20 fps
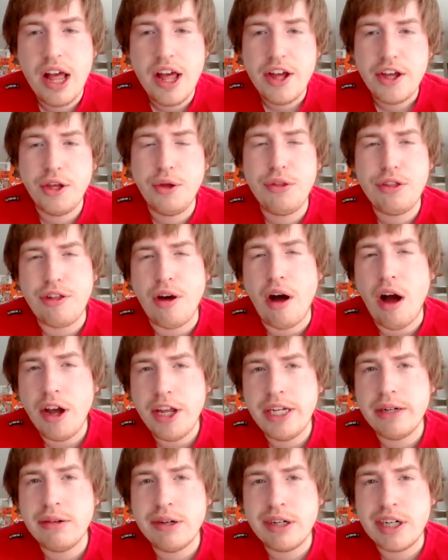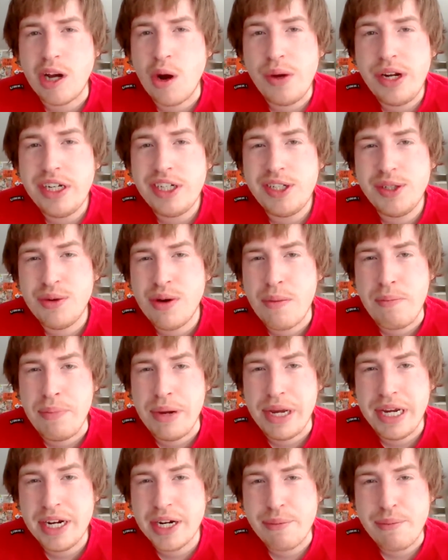You thought you were going to a
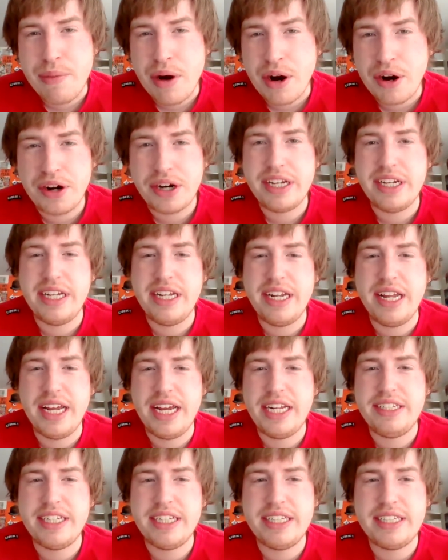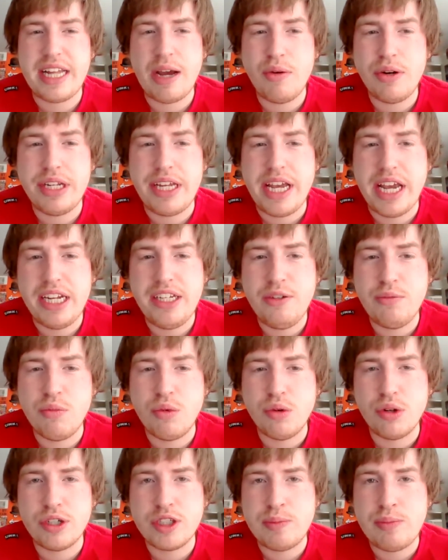bigger market and that would gain you
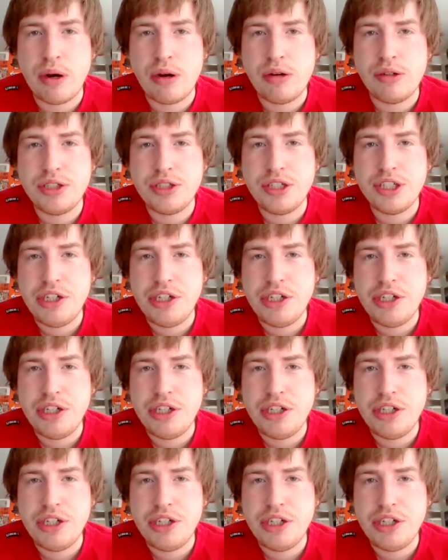more exposure.